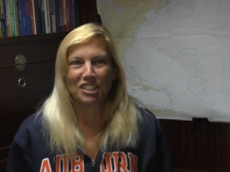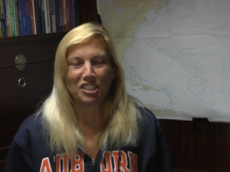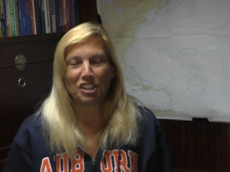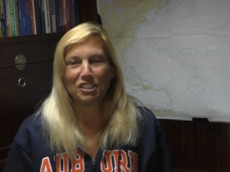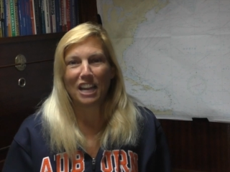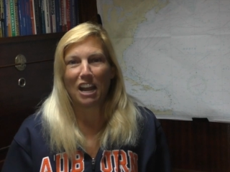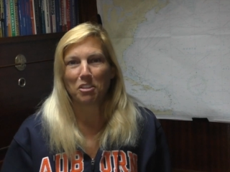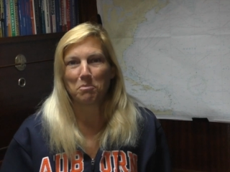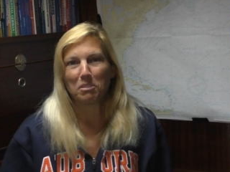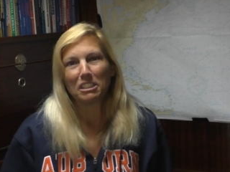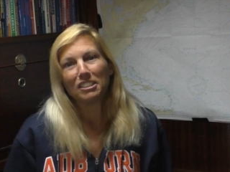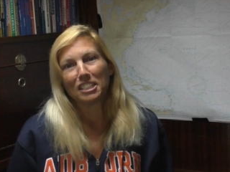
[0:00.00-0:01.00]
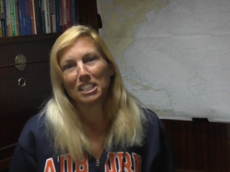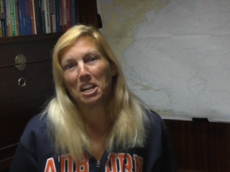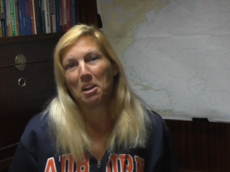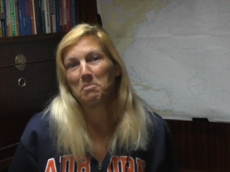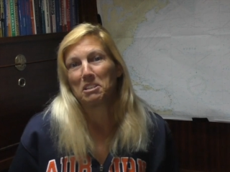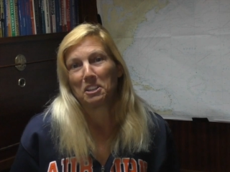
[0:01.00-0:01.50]
it turned out, the bridge didn't
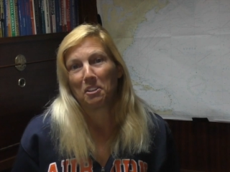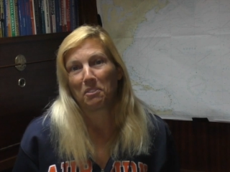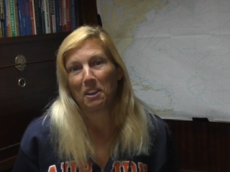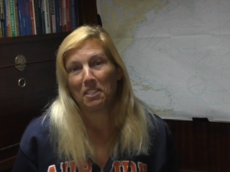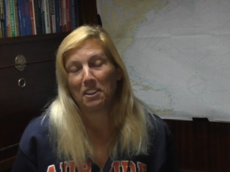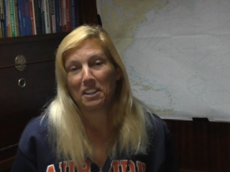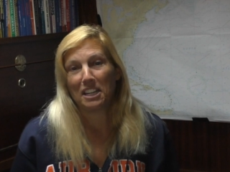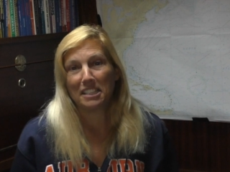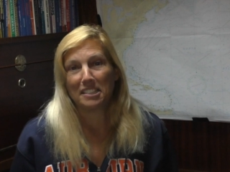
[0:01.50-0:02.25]
open until 3:30.